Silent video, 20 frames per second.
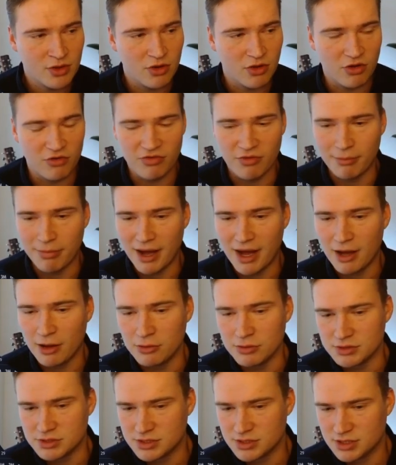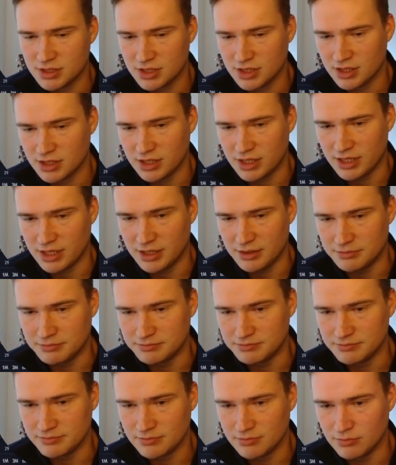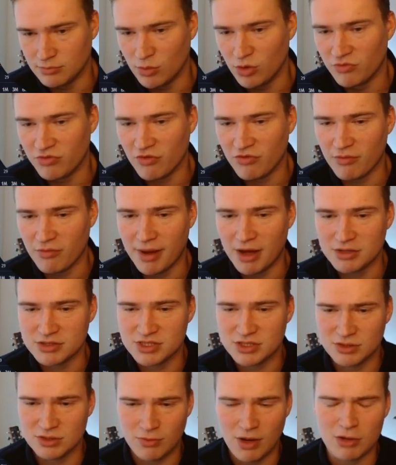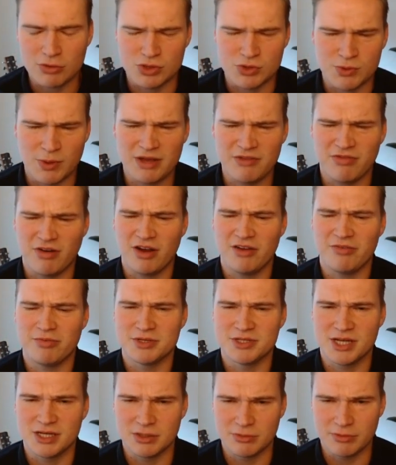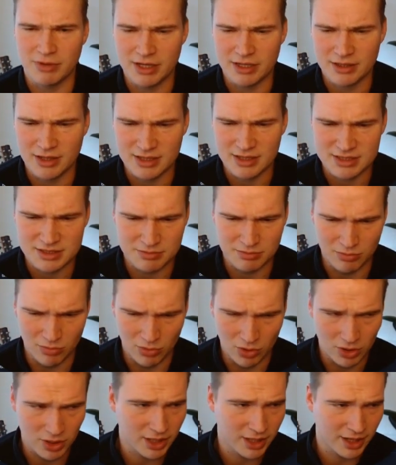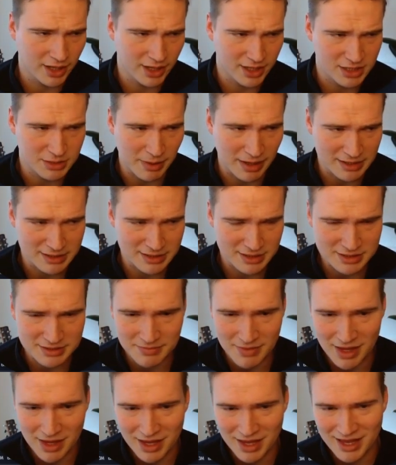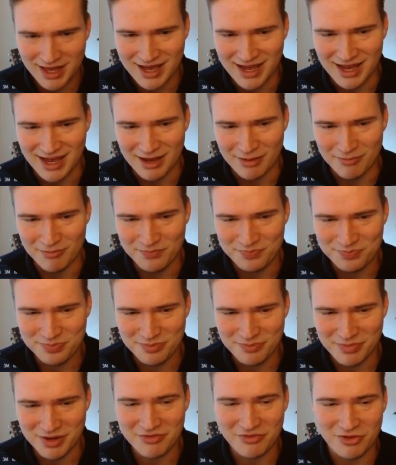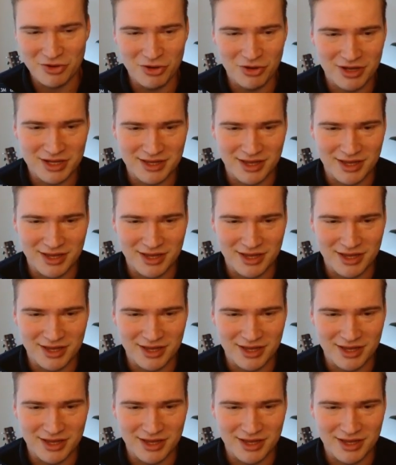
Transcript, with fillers: of about um, move of about wow 25% already. That's more than I expected. Um, but if you look at